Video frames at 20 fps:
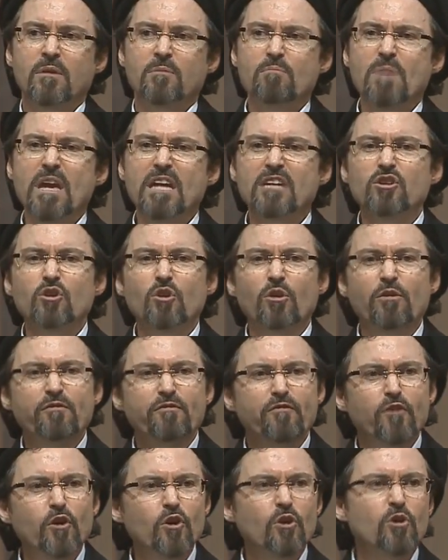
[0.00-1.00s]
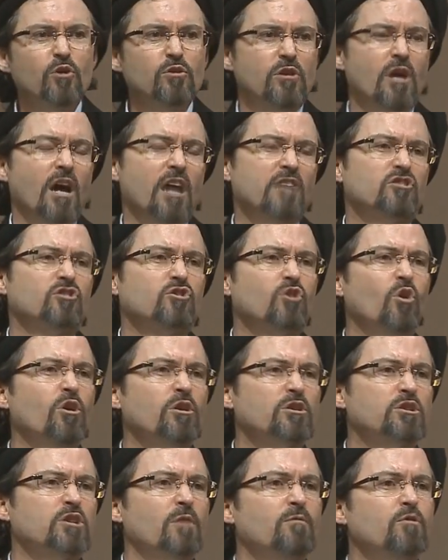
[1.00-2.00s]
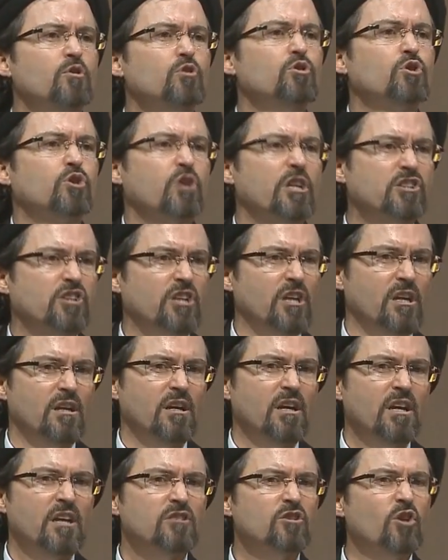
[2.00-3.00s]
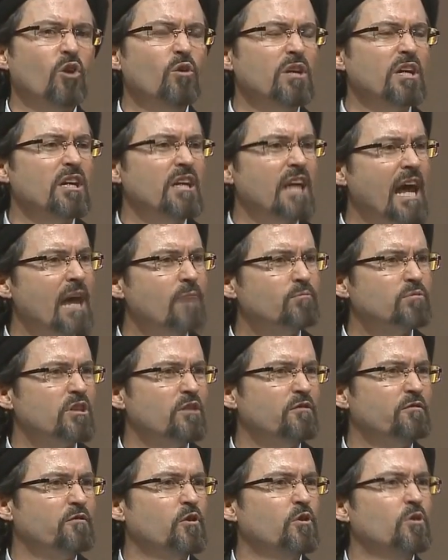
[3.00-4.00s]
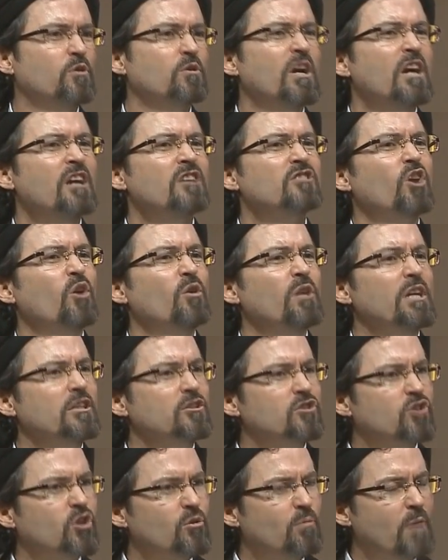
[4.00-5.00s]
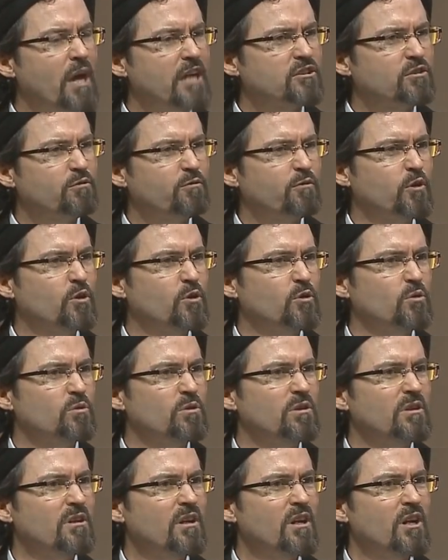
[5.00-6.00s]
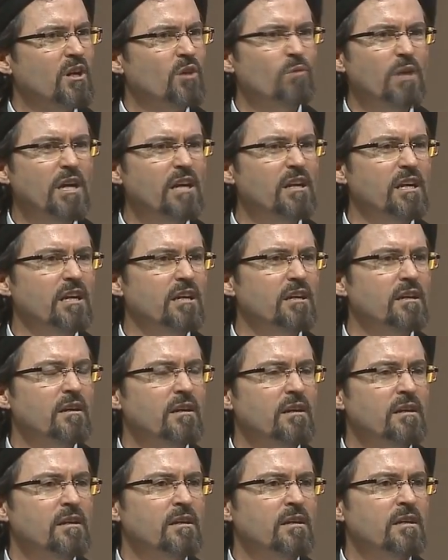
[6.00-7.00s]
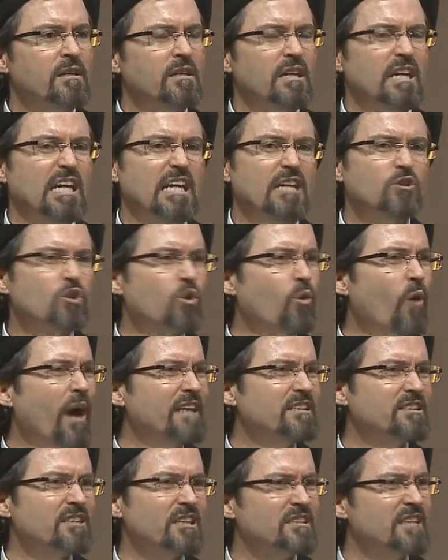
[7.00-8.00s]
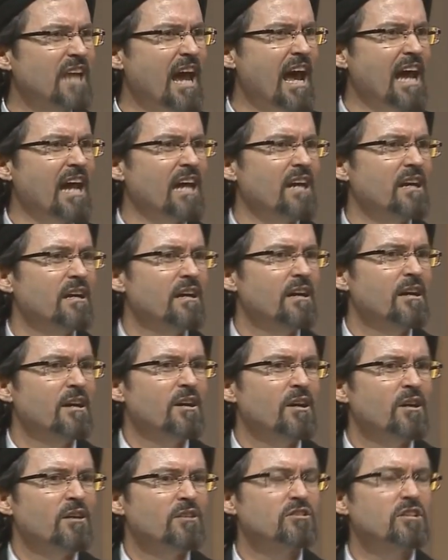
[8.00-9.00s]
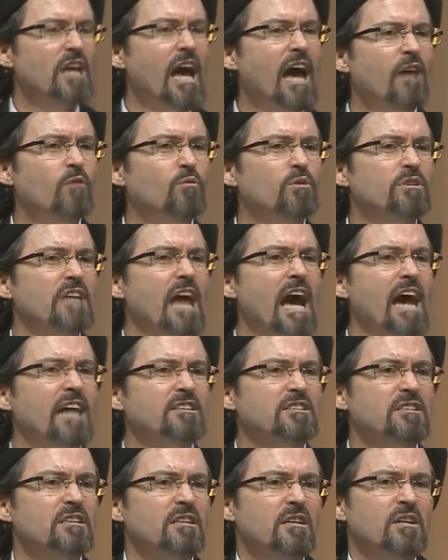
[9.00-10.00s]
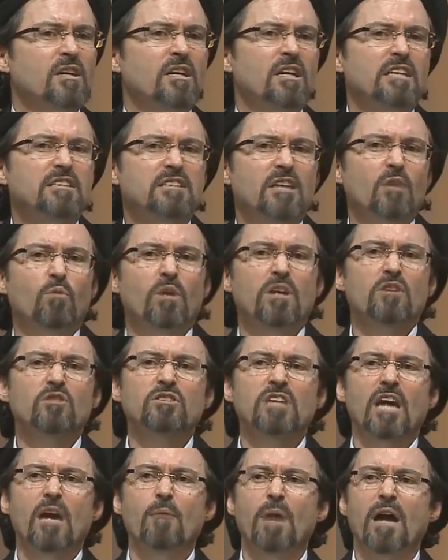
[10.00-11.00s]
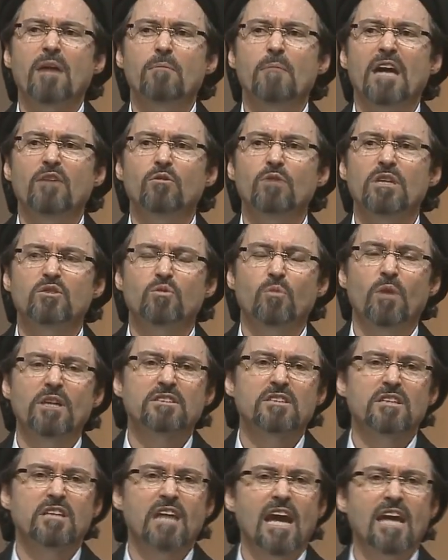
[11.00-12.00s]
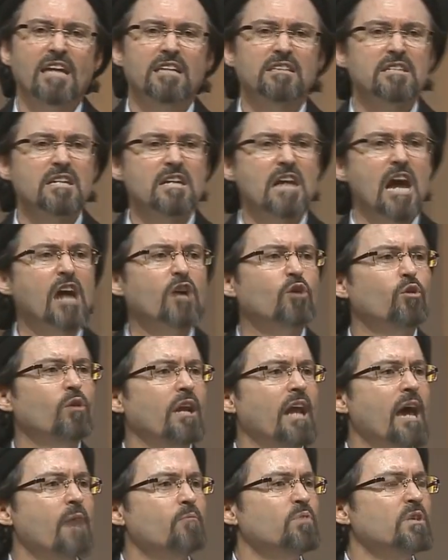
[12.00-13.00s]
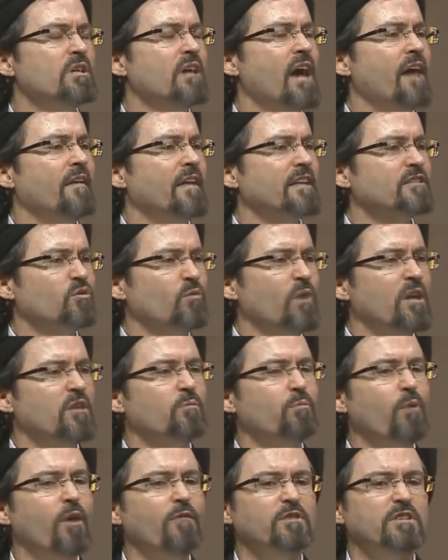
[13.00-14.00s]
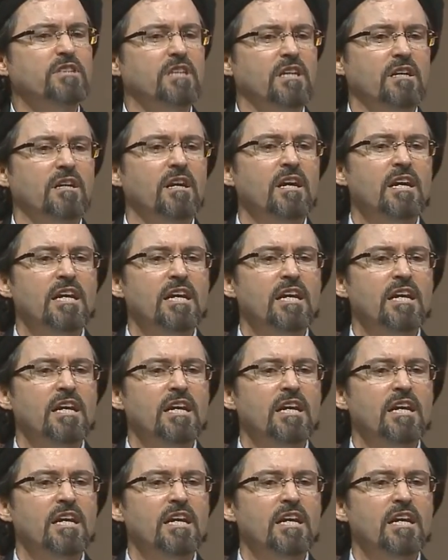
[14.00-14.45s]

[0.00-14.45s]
Make your food a source of nutrition. Don't eat empty food. Don't eat too much food. Really, eat twice a day. Sahal was asked, he said, What do you say about a man who eats once a day? He said, al Anbiya, that's the way the prophets eat.